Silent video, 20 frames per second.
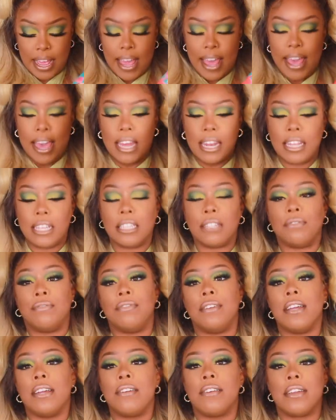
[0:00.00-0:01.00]
and it's
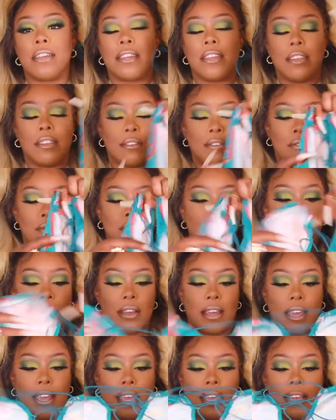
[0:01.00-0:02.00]
very cute,
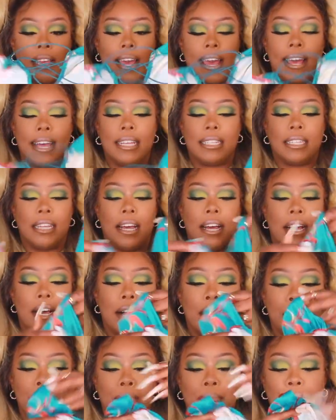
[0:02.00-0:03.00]
okay? It has
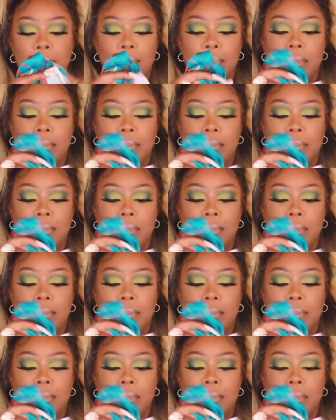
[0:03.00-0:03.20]
um,